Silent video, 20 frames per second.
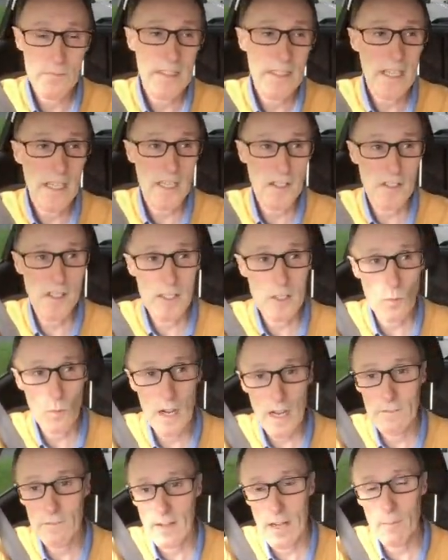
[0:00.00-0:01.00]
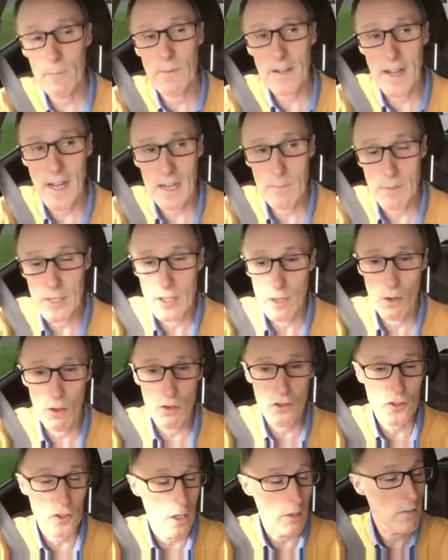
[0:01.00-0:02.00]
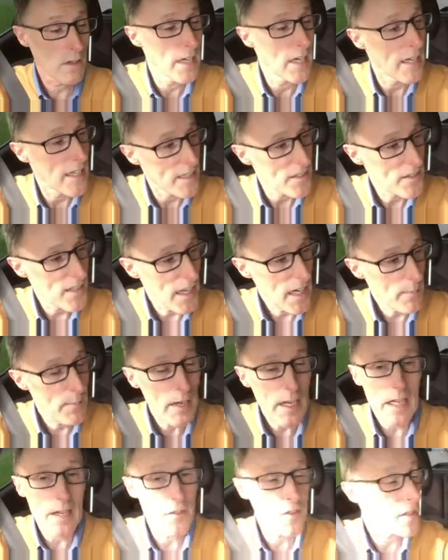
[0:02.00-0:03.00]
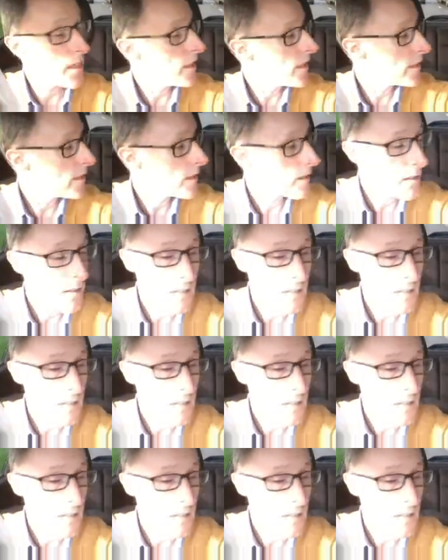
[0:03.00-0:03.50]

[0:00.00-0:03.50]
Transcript: Now you can see the white van behind me also, checking my left side.